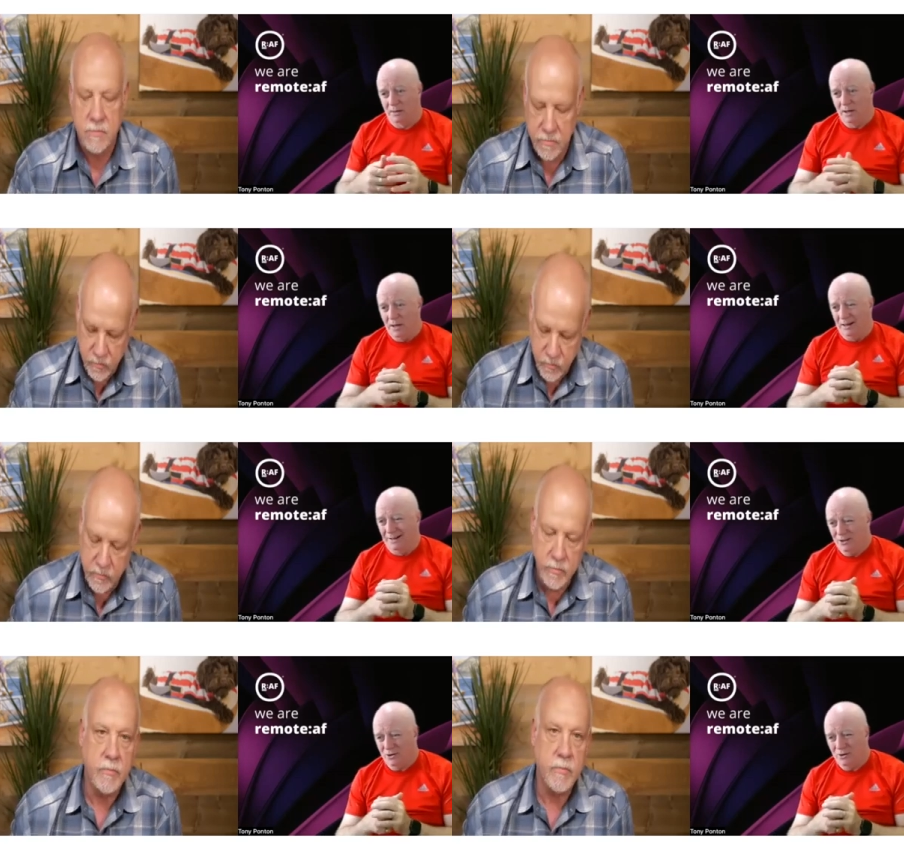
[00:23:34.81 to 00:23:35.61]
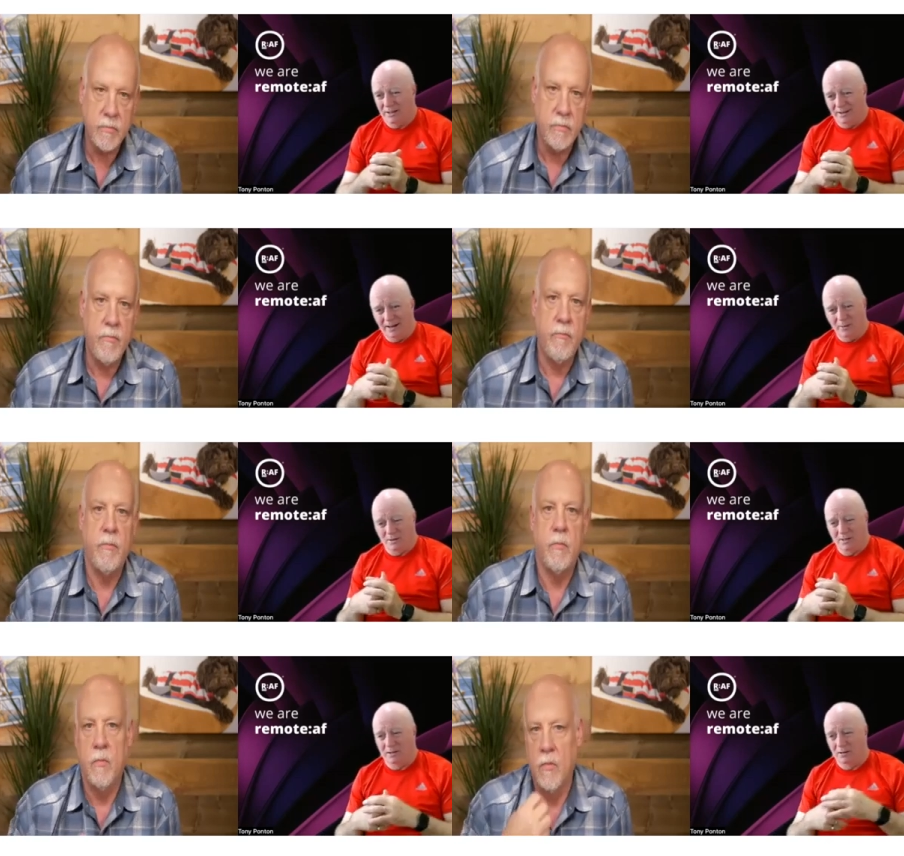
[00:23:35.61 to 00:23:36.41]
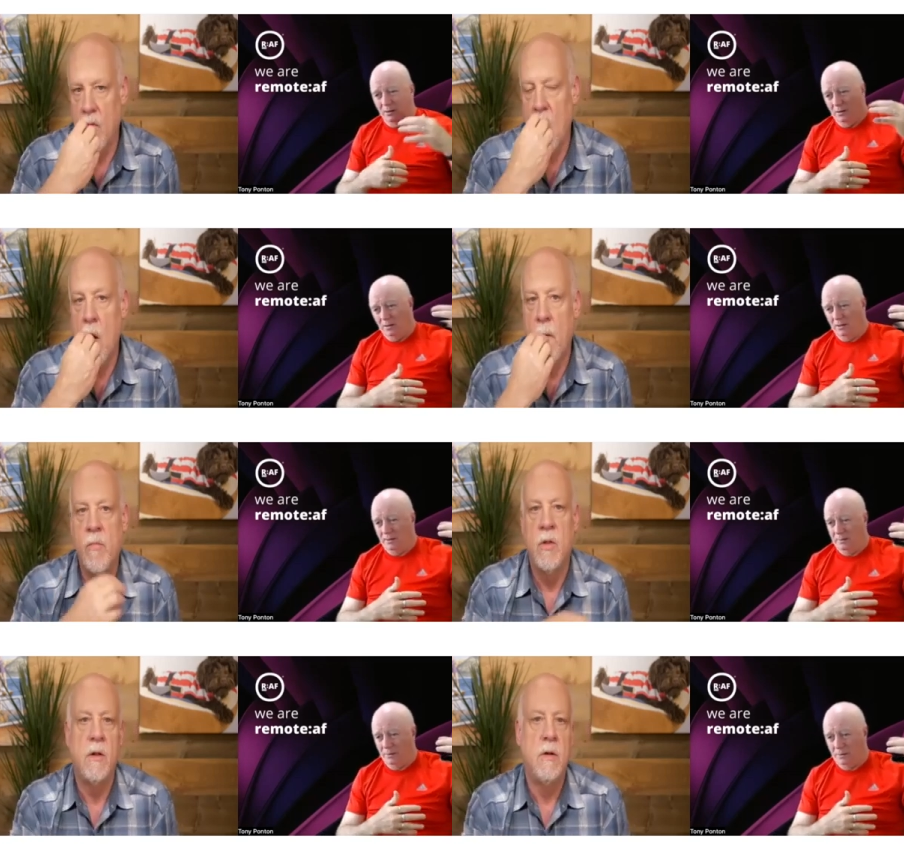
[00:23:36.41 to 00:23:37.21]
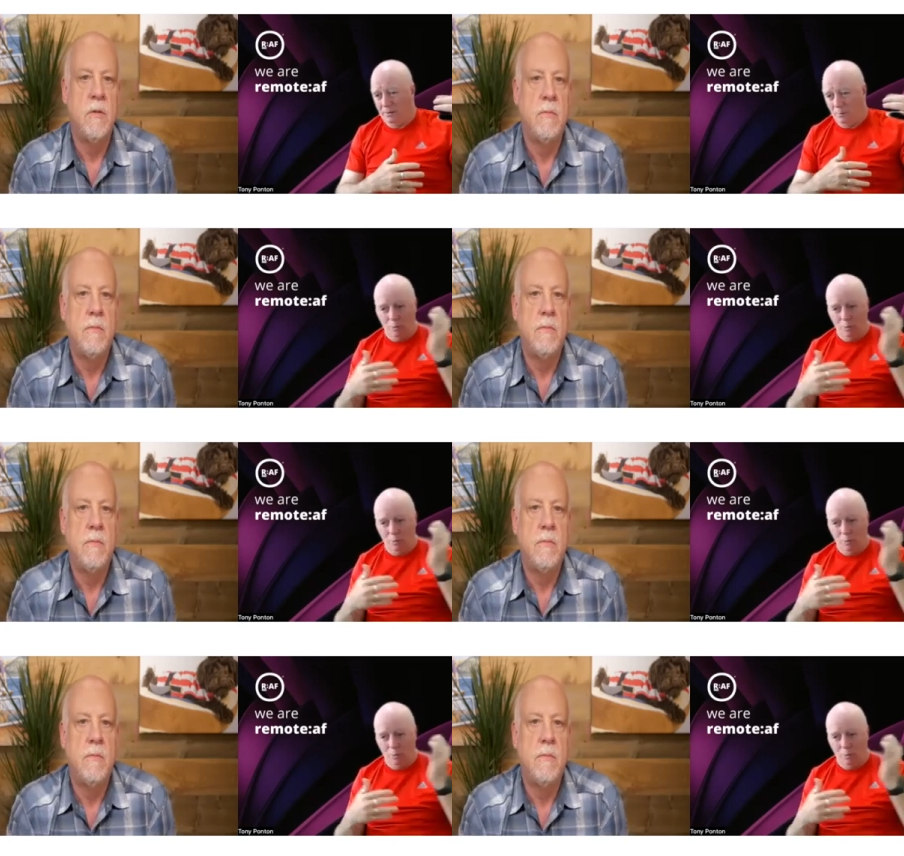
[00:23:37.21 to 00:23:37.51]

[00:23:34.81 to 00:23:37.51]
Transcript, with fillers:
Speaker 1: But literally, that was it. You know, I, I